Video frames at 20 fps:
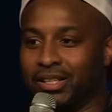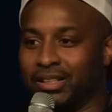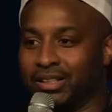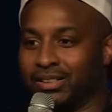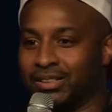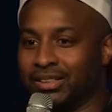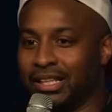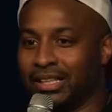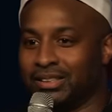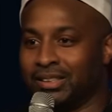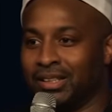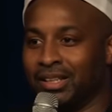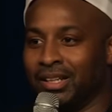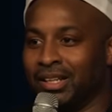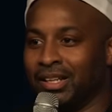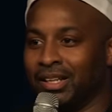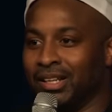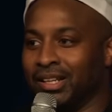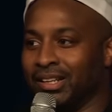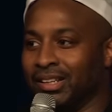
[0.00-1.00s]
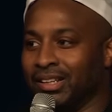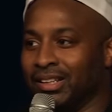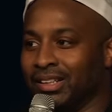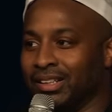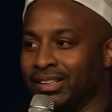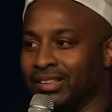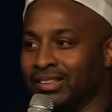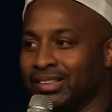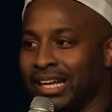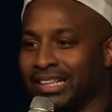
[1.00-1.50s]
because that's
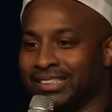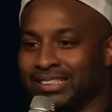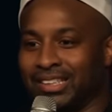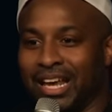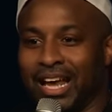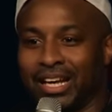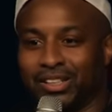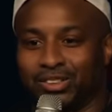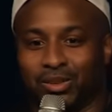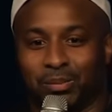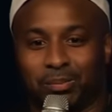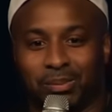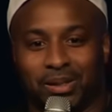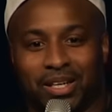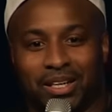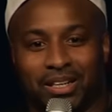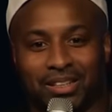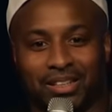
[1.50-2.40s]
that's the extra blood.